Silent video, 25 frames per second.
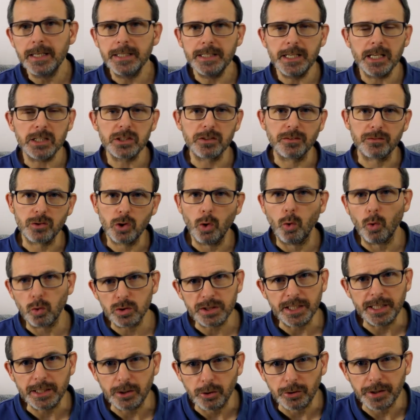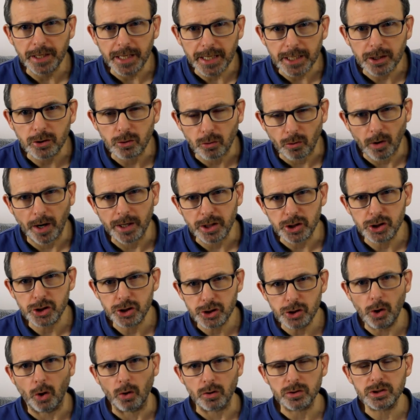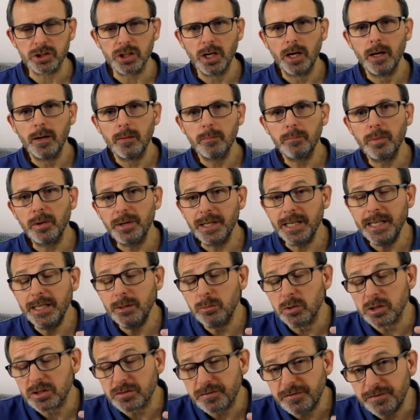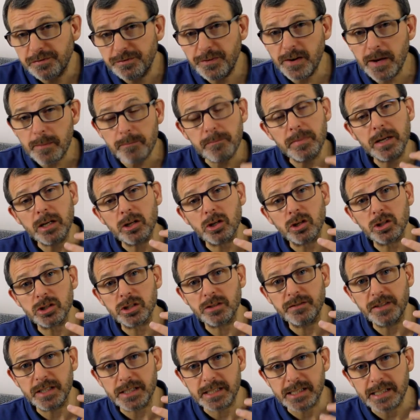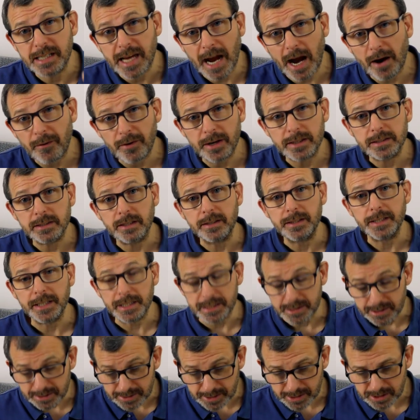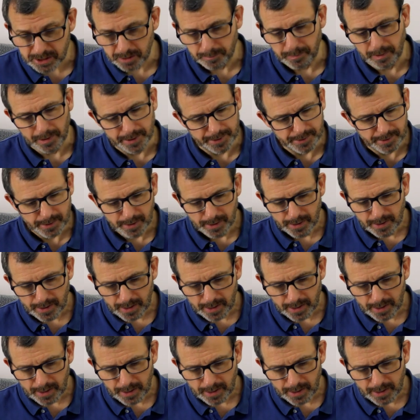Yes, of course, he could hit great shots, but he was fit because of his character and his discipline.